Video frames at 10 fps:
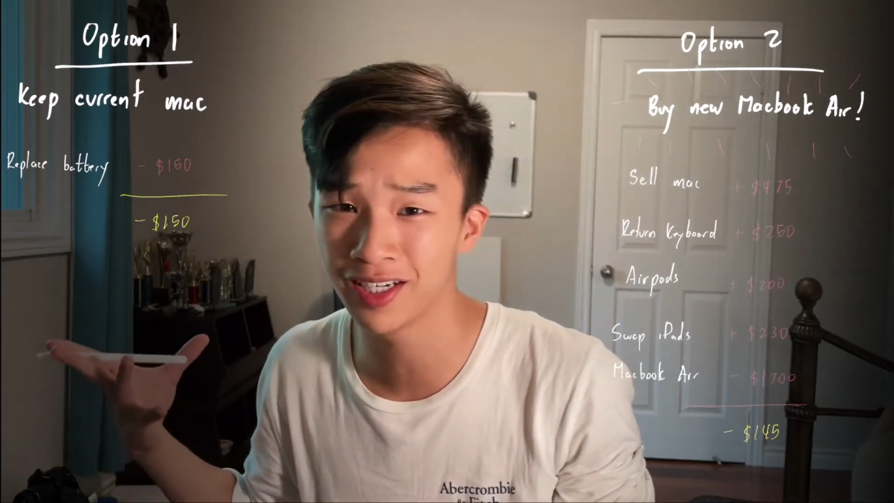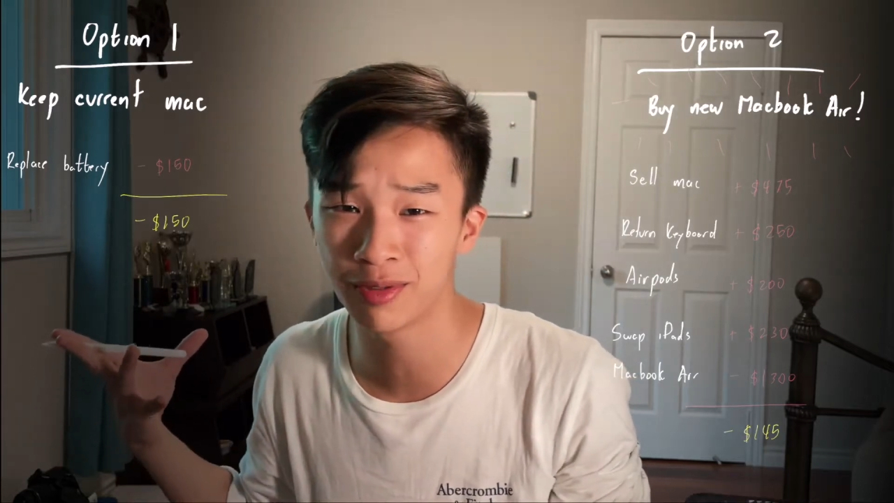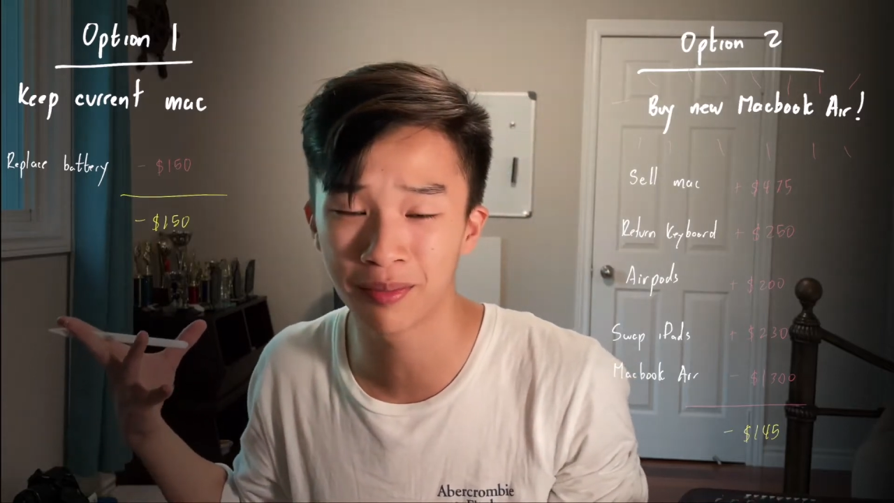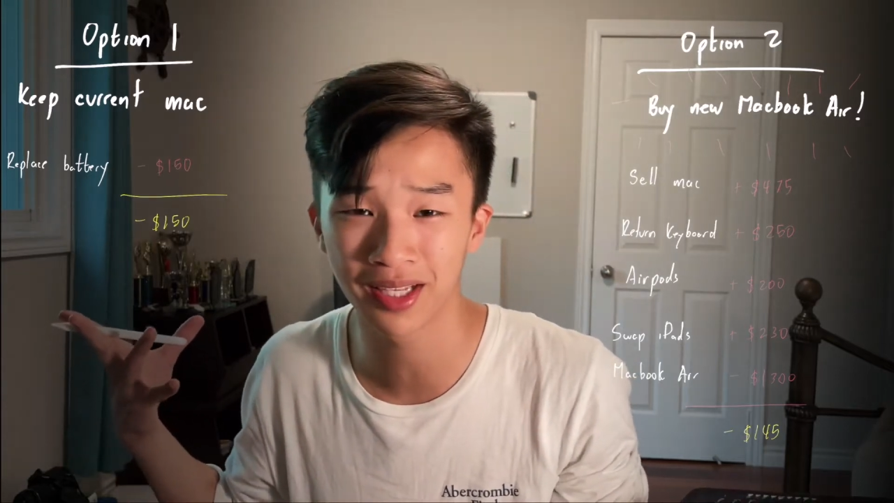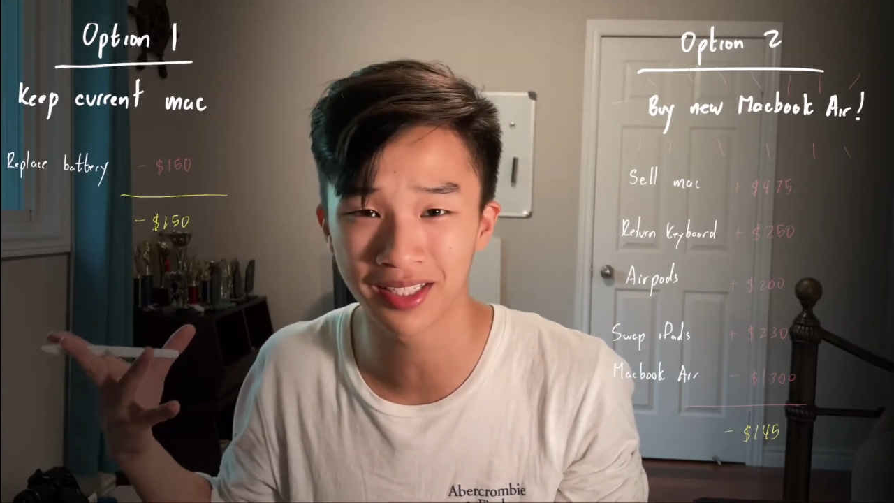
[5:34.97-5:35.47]

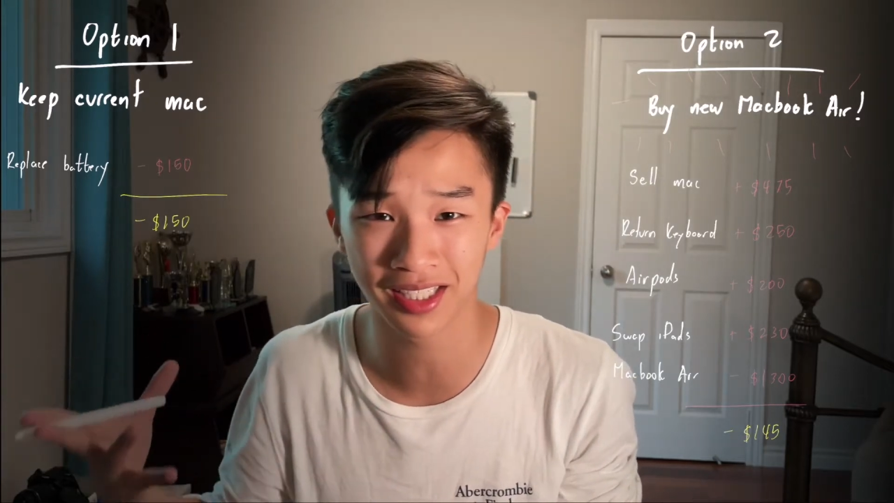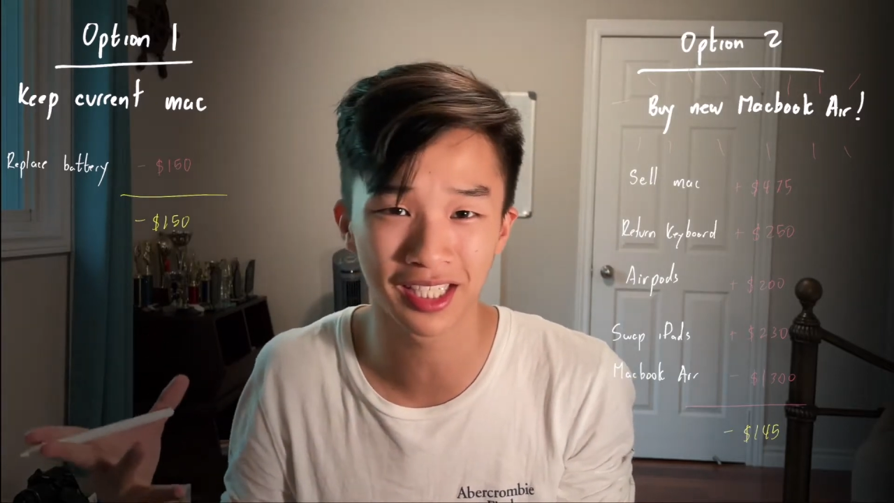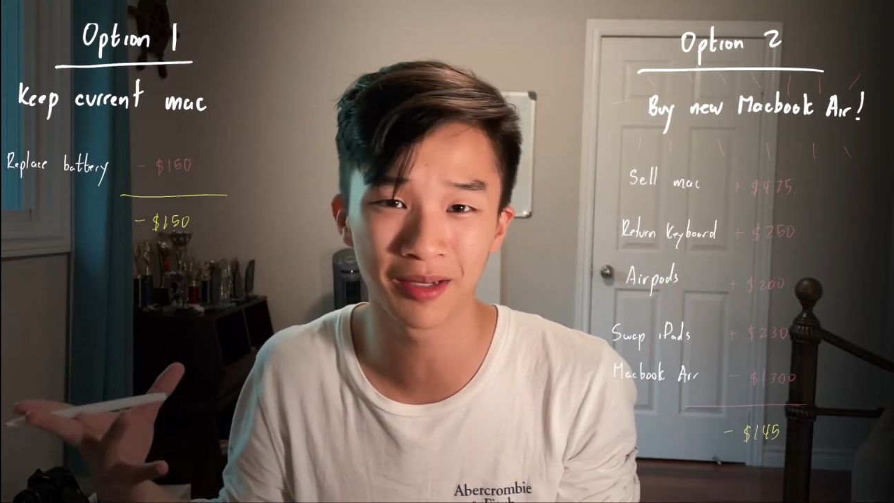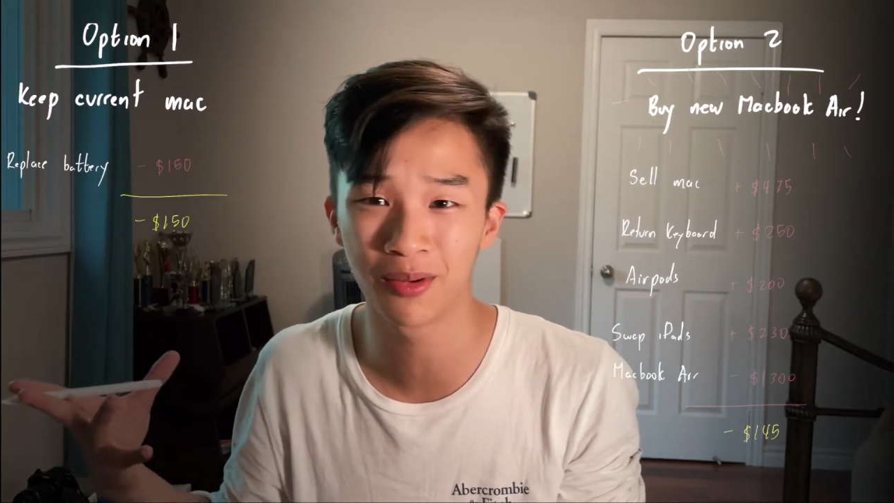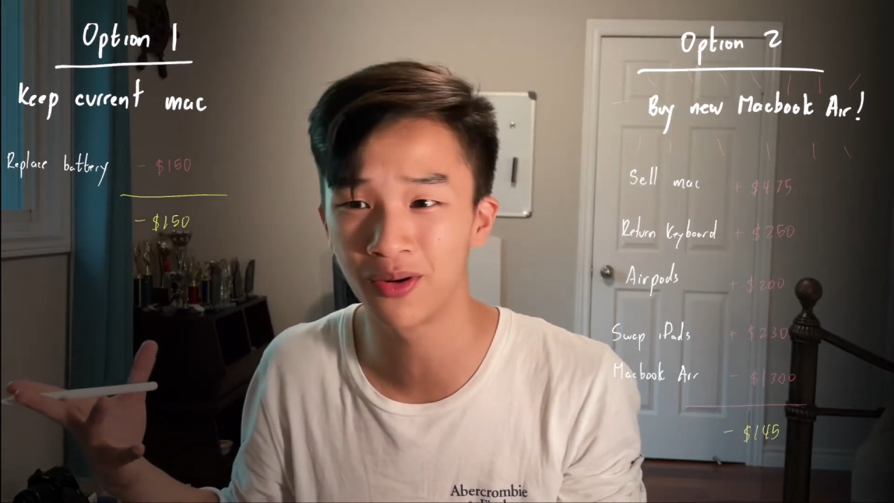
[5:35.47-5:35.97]
replace the
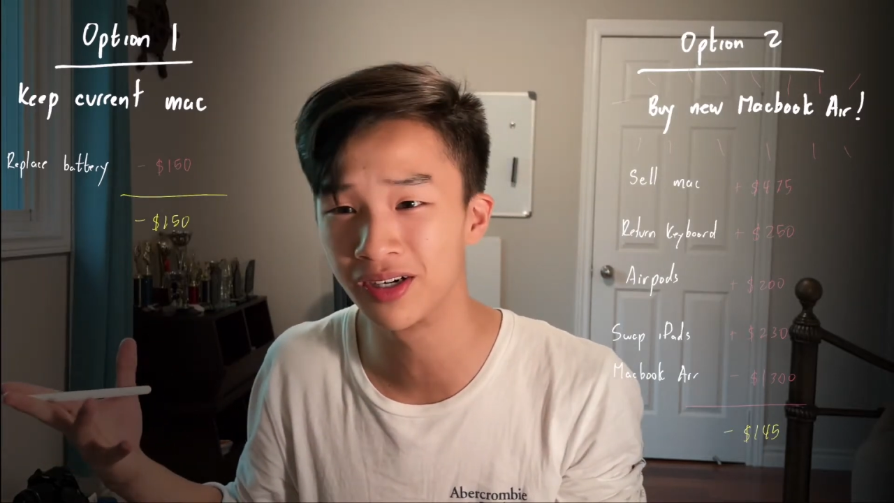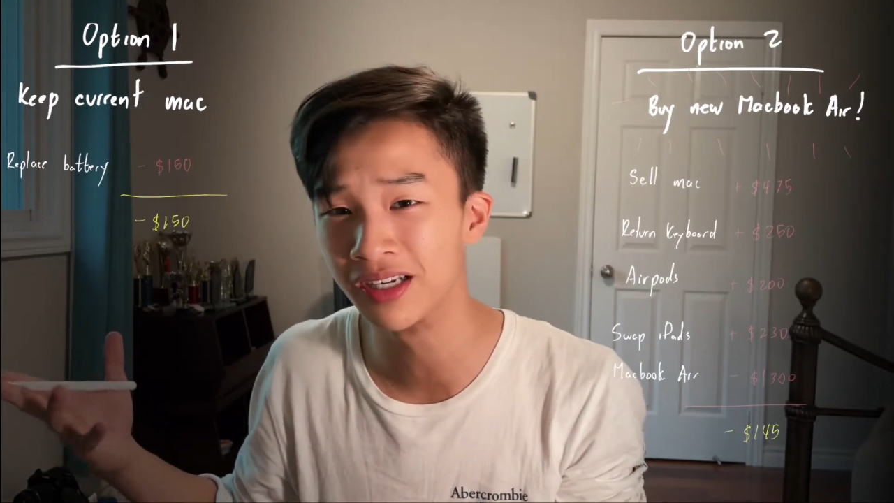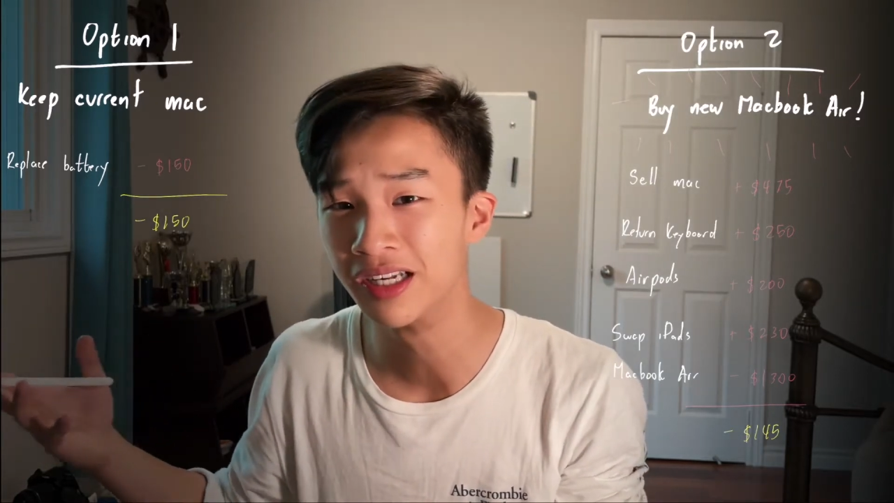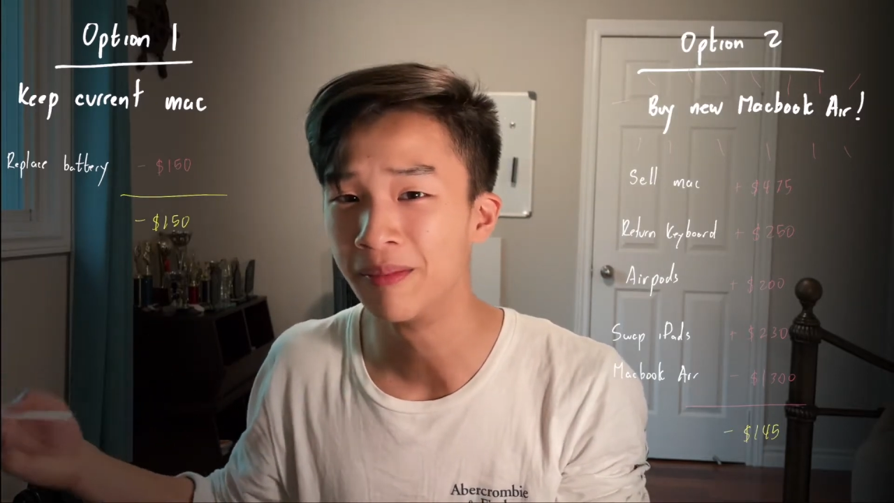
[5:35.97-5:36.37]
keyboard,